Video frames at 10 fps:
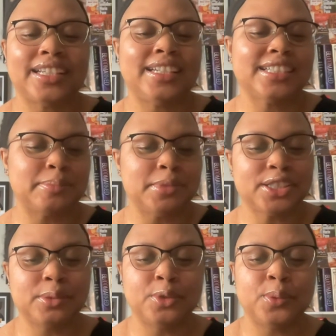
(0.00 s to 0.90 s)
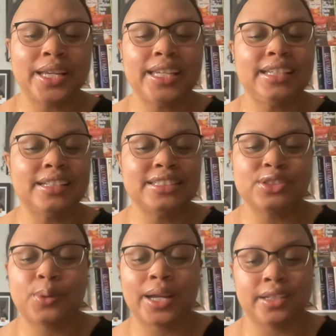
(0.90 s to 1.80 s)
inexplicable way he couldn't
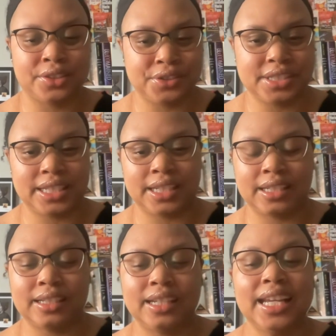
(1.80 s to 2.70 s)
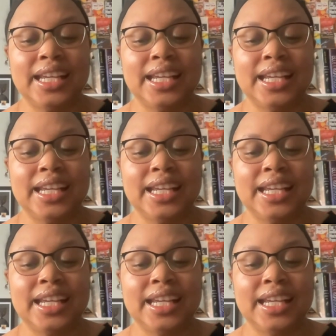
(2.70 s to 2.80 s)
quite understand.